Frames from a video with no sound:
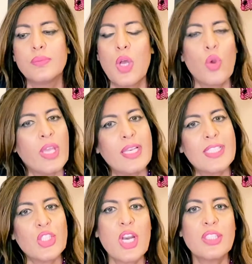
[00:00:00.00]
Okay, let's
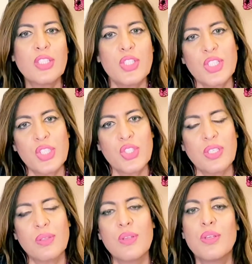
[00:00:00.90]
start the discussion.
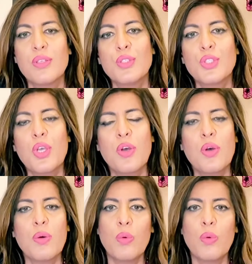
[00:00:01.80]
So